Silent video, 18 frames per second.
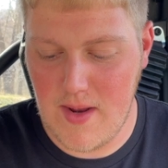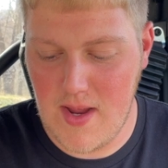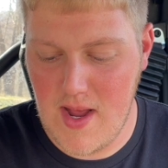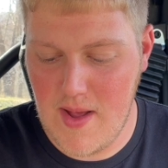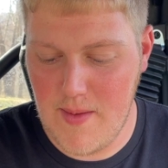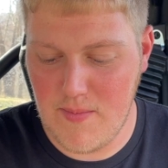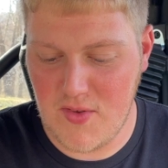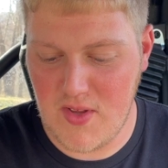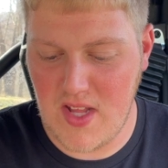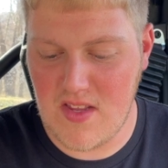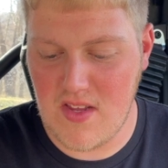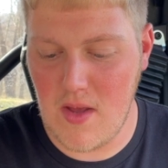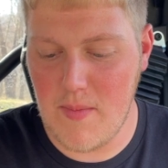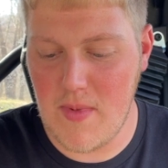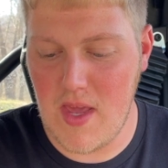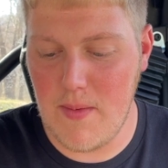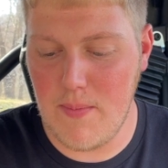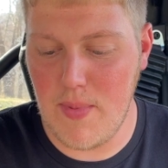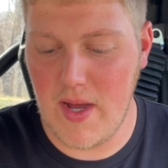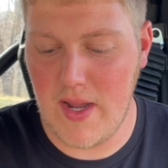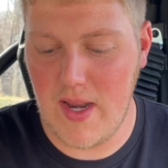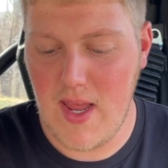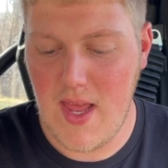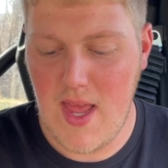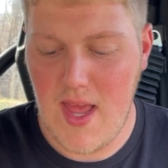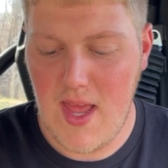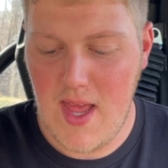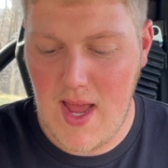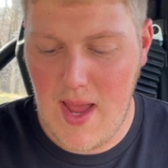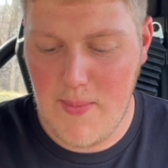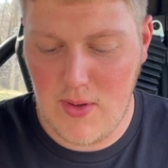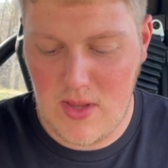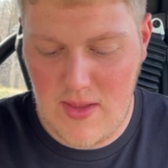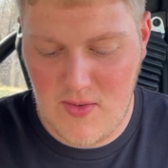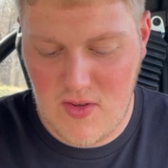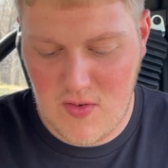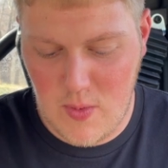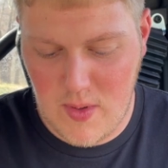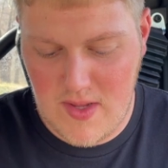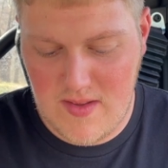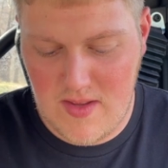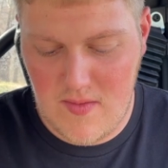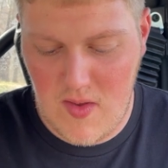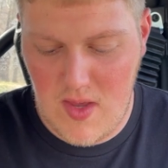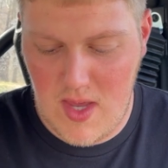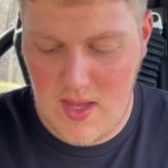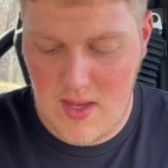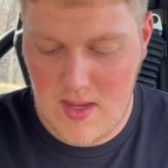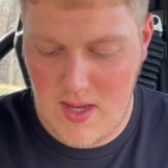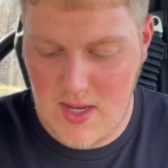Um, so that's on me. But I believe it's 20 CV.